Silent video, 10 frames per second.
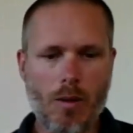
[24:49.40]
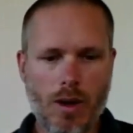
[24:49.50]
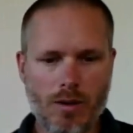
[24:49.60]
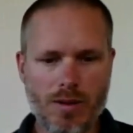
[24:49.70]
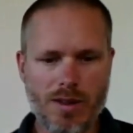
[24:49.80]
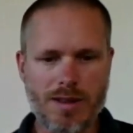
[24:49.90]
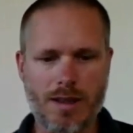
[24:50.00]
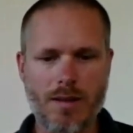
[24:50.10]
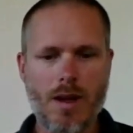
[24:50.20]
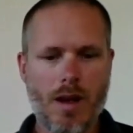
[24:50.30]
I would say
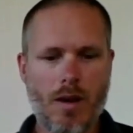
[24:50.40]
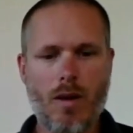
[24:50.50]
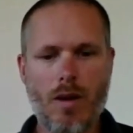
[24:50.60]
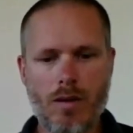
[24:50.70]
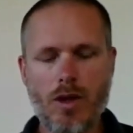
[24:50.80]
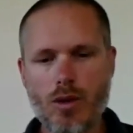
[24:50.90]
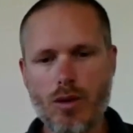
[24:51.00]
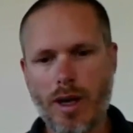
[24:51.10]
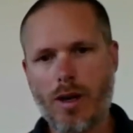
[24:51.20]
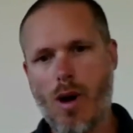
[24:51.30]
that
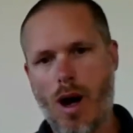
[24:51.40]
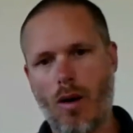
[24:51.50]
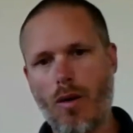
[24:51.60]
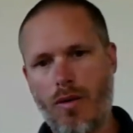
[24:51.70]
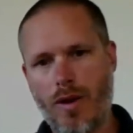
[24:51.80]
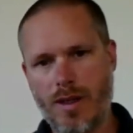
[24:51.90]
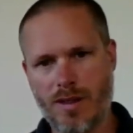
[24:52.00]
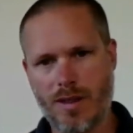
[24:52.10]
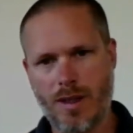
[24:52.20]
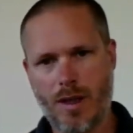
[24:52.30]
you require a
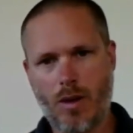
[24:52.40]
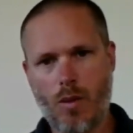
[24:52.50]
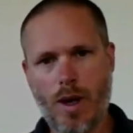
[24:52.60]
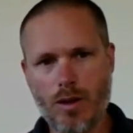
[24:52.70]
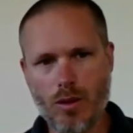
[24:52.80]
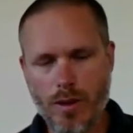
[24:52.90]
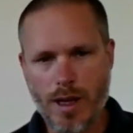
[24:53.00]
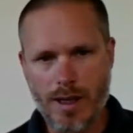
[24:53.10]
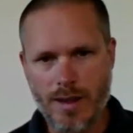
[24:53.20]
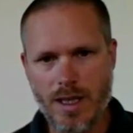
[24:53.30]
FINS when you
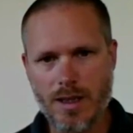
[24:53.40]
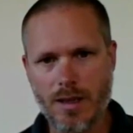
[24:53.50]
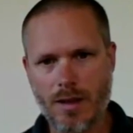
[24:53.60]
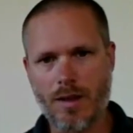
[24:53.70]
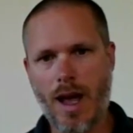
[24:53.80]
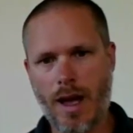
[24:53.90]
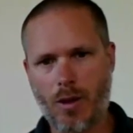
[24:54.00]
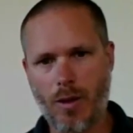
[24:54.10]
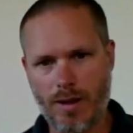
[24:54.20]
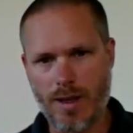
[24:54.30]
really need an
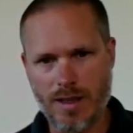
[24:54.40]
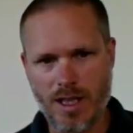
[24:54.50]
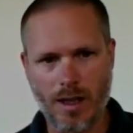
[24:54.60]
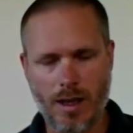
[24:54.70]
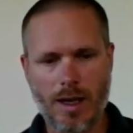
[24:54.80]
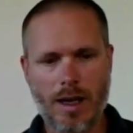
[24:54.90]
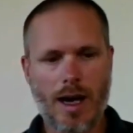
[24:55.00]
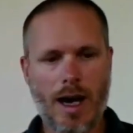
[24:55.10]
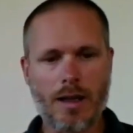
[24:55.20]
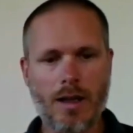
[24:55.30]
accurate heading
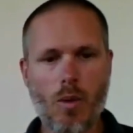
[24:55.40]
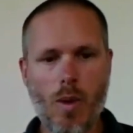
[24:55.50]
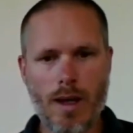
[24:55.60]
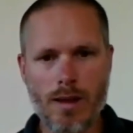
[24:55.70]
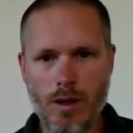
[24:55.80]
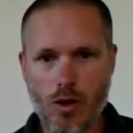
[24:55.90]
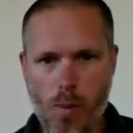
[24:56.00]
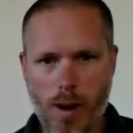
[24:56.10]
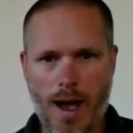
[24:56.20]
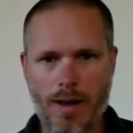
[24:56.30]
and when
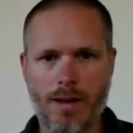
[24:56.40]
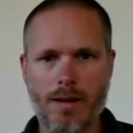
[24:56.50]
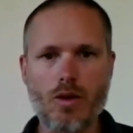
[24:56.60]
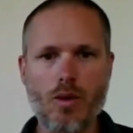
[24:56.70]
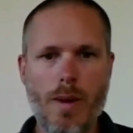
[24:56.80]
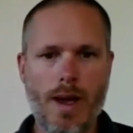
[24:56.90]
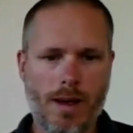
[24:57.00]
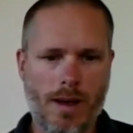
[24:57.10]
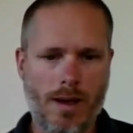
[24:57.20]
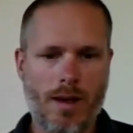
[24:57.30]
you plan to
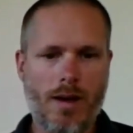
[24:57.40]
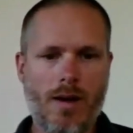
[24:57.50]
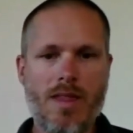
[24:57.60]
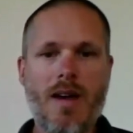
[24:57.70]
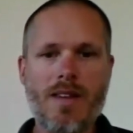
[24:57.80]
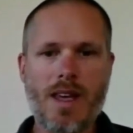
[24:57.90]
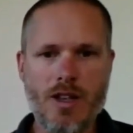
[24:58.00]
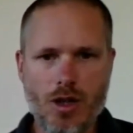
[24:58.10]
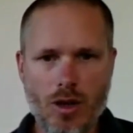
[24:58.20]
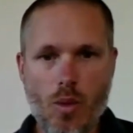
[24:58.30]
make a
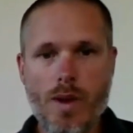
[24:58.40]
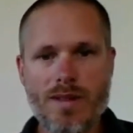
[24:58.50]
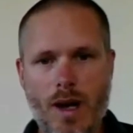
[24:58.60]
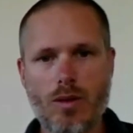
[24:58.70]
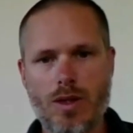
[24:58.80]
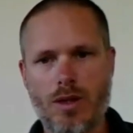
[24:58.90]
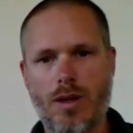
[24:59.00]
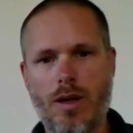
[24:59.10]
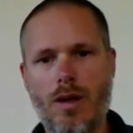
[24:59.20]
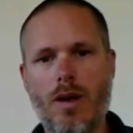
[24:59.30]
navigation without
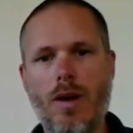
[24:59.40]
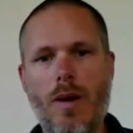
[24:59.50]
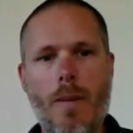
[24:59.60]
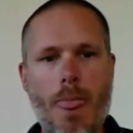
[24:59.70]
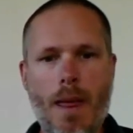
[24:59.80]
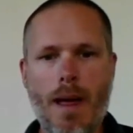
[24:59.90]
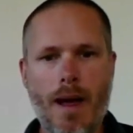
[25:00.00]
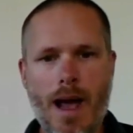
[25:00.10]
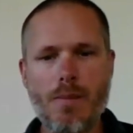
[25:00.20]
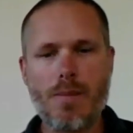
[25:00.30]

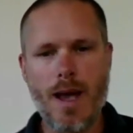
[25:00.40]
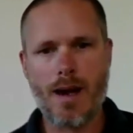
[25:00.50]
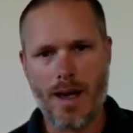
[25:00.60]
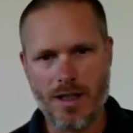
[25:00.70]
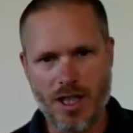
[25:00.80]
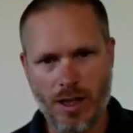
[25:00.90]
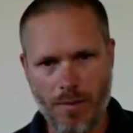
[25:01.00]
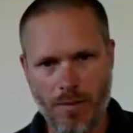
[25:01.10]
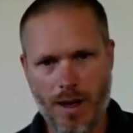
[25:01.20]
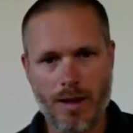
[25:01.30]
LBL
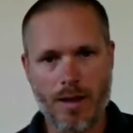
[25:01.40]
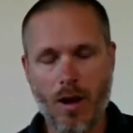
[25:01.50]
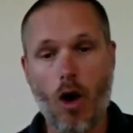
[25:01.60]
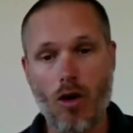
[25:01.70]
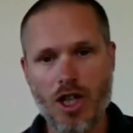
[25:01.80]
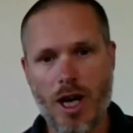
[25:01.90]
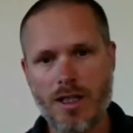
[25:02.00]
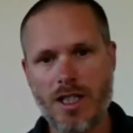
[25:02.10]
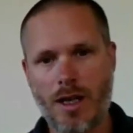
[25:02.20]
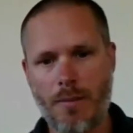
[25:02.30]
aging and range
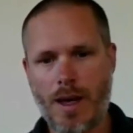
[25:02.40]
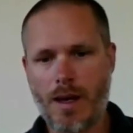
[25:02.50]
aging.